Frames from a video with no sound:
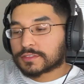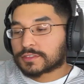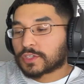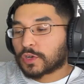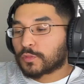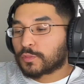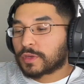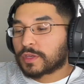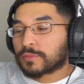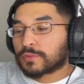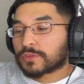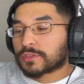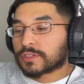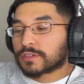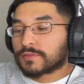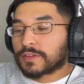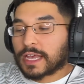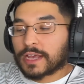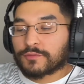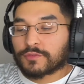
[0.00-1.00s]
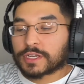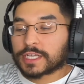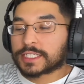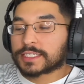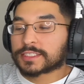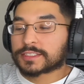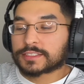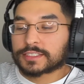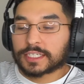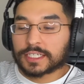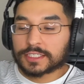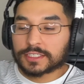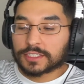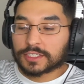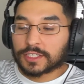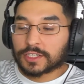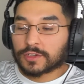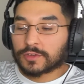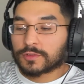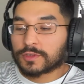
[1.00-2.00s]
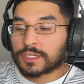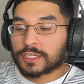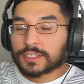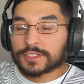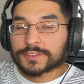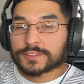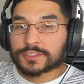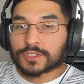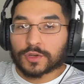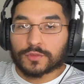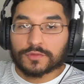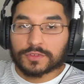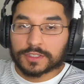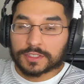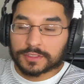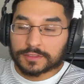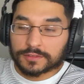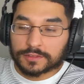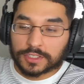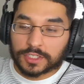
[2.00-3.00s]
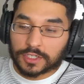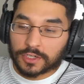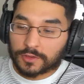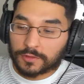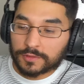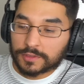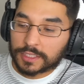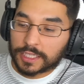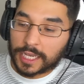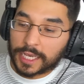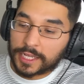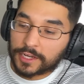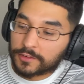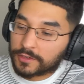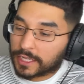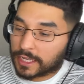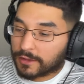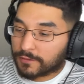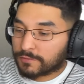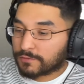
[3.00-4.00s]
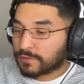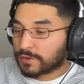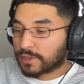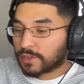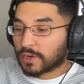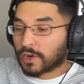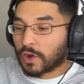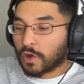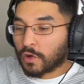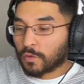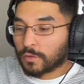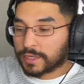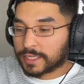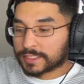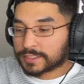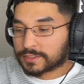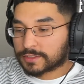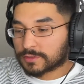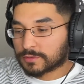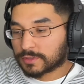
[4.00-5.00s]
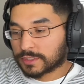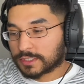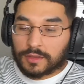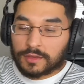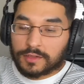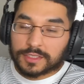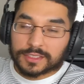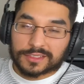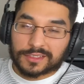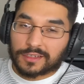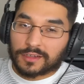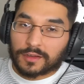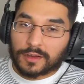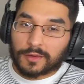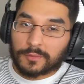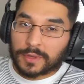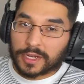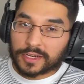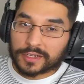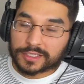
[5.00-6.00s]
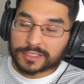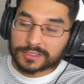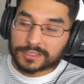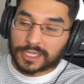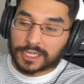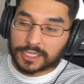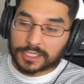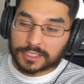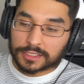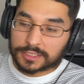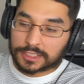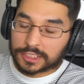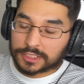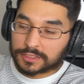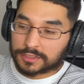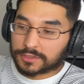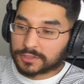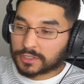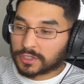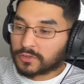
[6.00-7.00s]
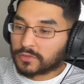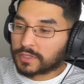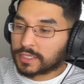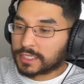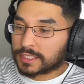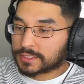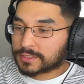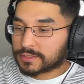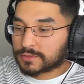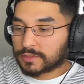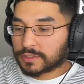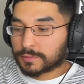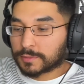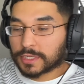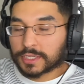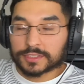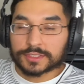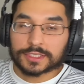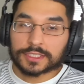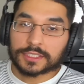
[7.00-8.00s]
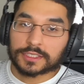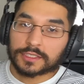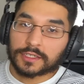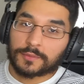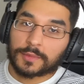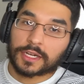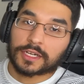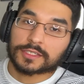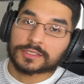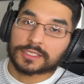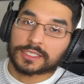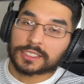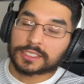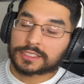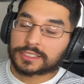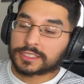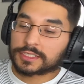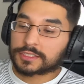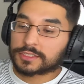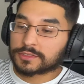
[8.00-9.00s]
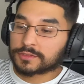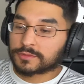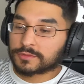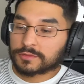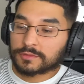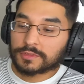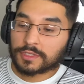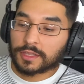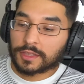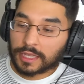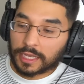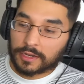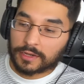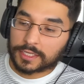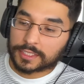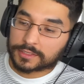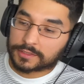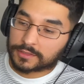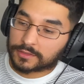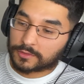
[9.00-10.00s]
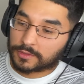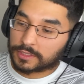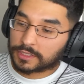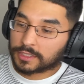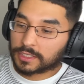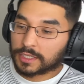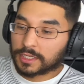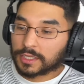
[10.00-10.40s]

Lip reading: So people of African descent, you know, surfing, you know, the internet for their own history. Because America is not going to teach you your own history. America's going to teach you their history.